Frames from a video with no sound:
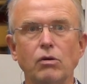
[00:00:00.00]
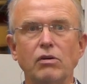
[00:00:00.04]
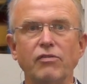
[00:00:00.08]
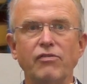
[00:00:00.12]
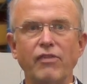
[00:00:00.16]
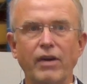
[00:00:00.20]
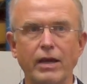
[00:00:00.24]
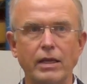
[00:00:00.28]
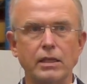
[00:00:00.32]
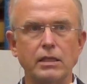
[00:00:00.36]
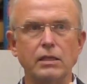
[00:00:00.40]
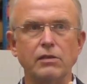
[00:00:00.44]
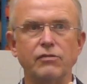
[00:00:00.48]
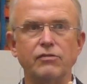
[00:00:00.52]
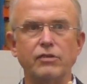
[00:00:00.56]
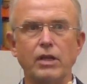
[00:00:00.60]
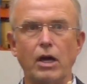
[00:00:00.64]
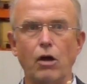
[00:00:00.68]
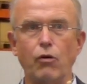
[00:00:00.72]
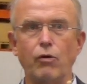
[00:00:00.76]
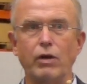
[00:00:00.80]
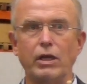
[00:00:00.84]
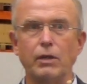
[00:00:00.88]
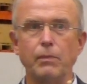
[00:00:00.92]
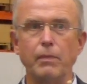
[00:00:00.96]
effective
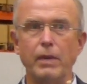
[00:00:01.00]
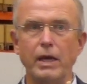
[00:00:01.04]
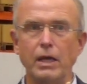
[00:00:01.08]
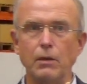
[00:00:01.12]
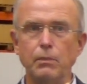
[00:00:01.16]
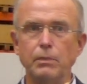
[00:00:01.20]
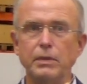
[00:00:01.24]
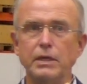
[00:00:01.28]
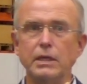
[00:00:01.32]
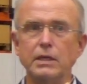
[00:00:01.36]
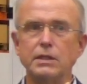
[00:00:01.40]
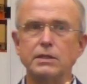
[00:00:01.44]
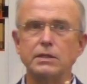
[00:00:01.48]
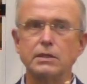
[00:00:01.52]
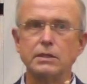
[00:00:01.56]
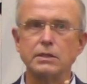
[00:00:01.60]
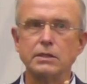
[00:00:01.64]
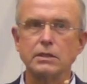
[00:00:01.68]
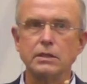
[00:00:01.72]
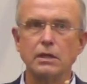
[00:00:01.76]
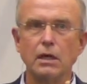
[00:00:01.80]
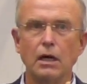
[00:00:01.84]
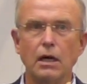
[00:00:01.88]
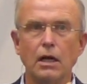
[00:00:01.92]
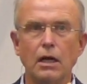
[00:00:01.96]
direct mail
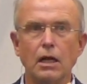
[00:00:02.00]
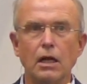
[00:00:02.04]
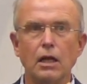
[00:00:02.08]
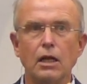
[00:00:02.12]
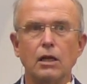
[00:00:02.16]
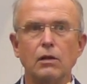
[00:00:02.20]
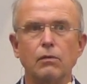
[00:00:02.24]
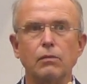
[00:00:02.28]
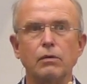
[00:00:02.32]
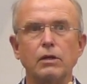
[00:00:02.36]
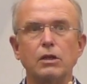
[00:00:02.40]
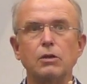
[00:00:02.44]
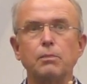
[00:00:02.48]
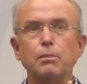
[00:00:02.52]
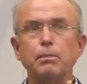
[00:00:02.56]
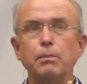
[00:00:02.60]
pieces with